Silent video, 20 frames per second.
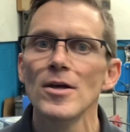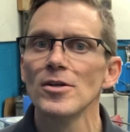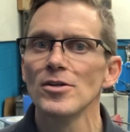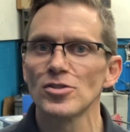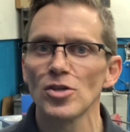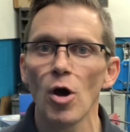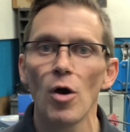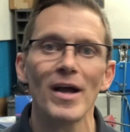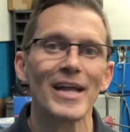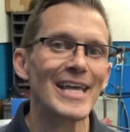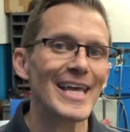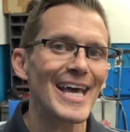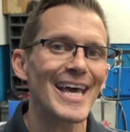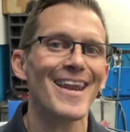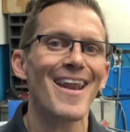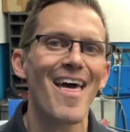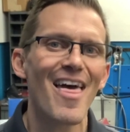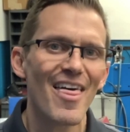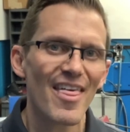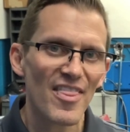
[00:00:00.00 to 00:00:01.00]
So
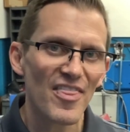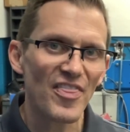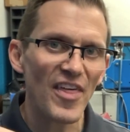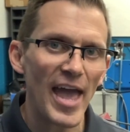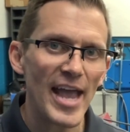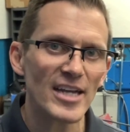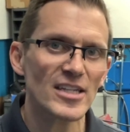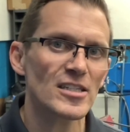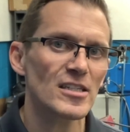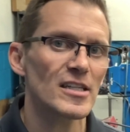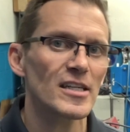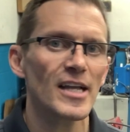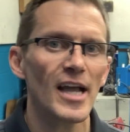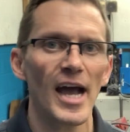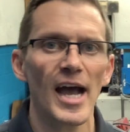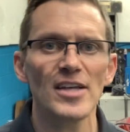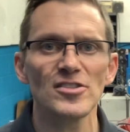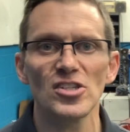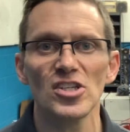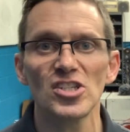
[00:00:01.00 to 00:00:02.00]
again, thanks to the
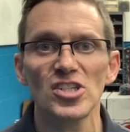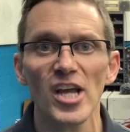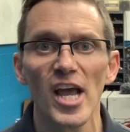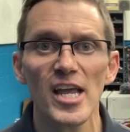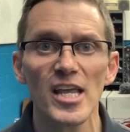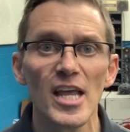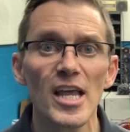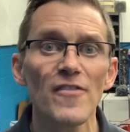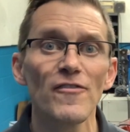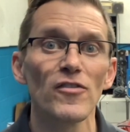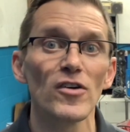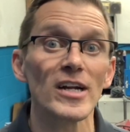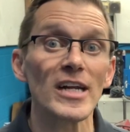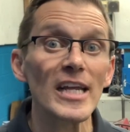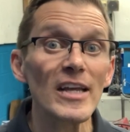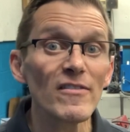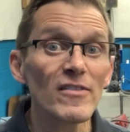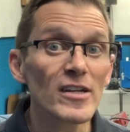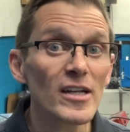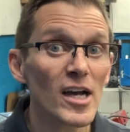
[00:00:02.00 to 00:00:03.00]
guys at J E for
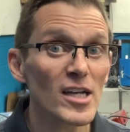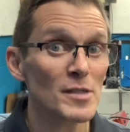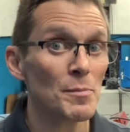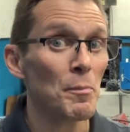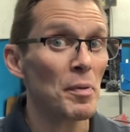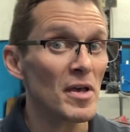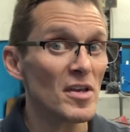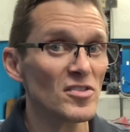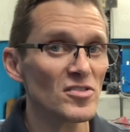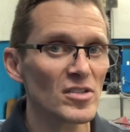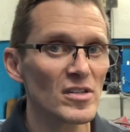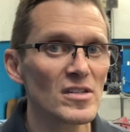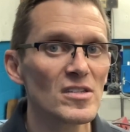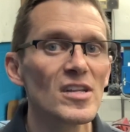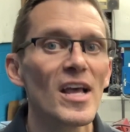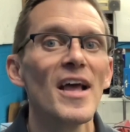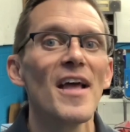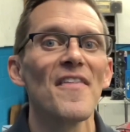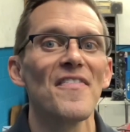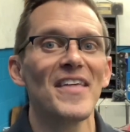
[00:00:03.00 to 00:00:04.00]
giving us
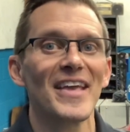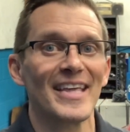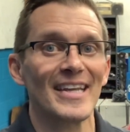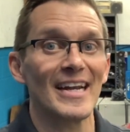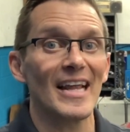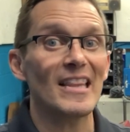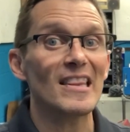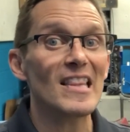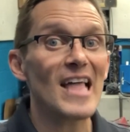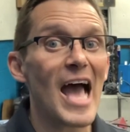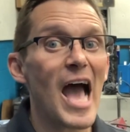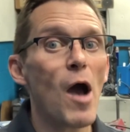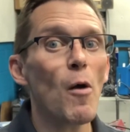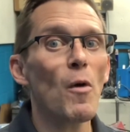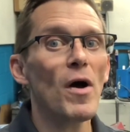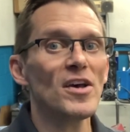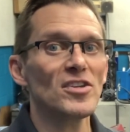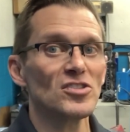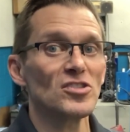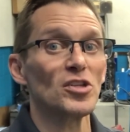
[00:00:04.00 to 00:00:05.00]
pistons that can allow
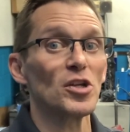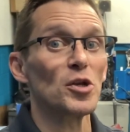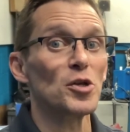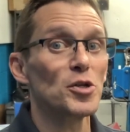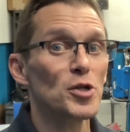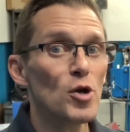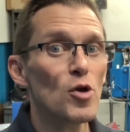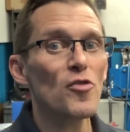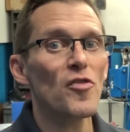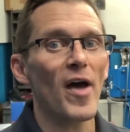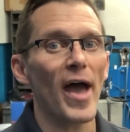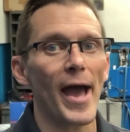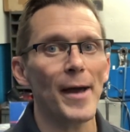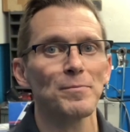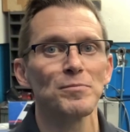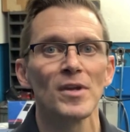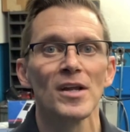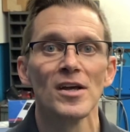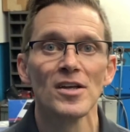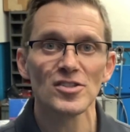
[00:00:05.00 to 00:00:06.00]
us to do
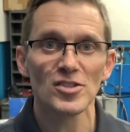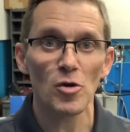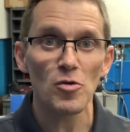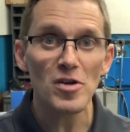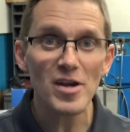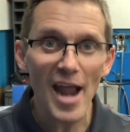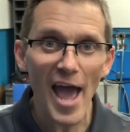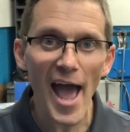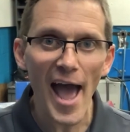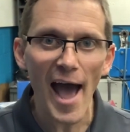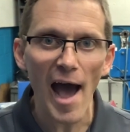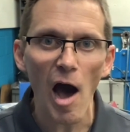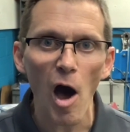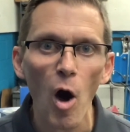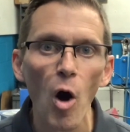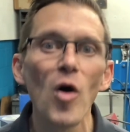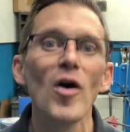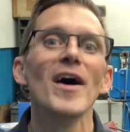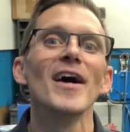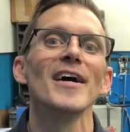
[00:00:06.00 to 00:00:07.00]
that. So
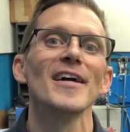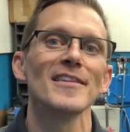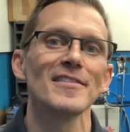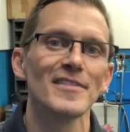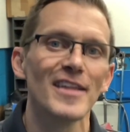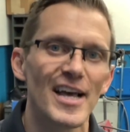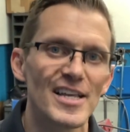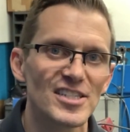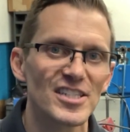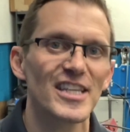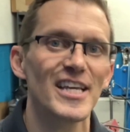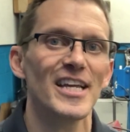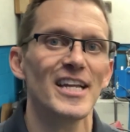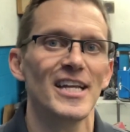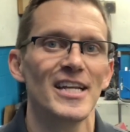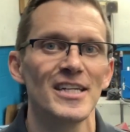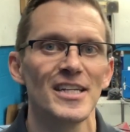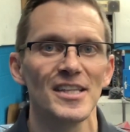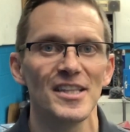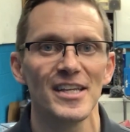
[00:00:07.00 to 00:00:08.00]
now, let's get
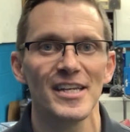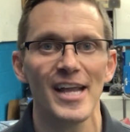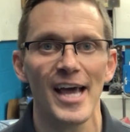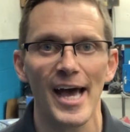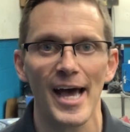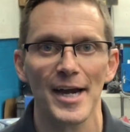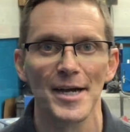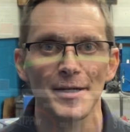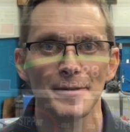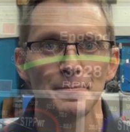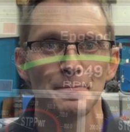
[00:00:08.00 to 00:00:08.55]
into the data.